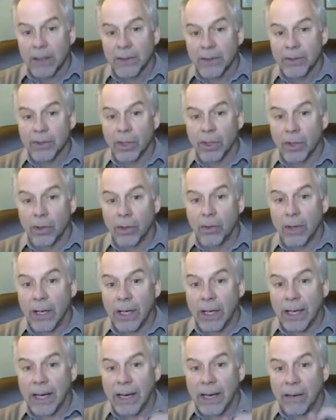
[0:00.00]
So
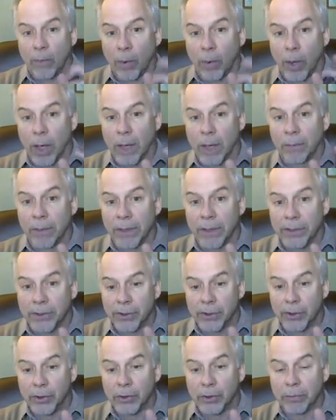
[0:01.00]
I have 1 plus
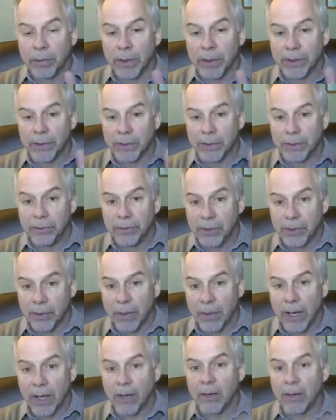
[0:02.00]
2
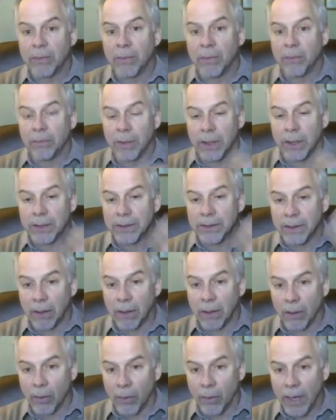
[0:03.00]
squared plus
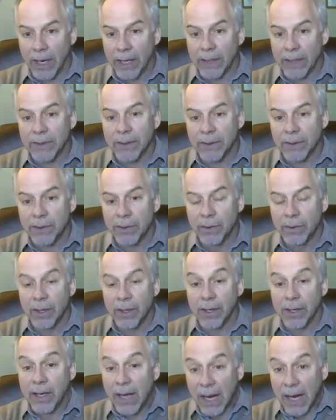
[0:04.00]
all the way to 2 to
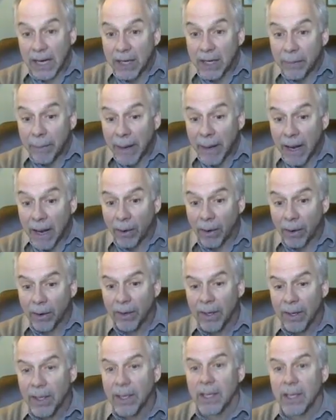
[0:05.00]
the kth
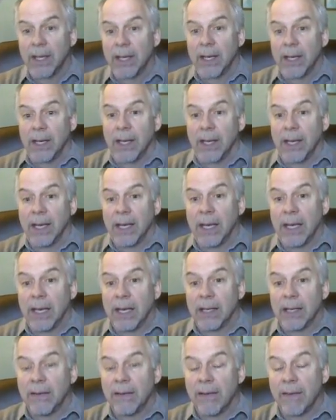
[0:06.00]
power.
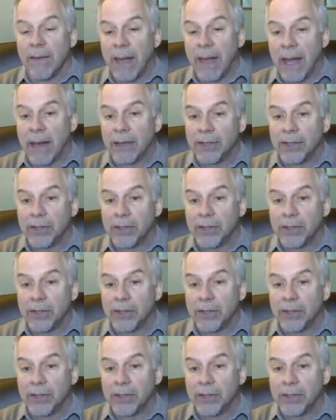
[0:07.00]
And that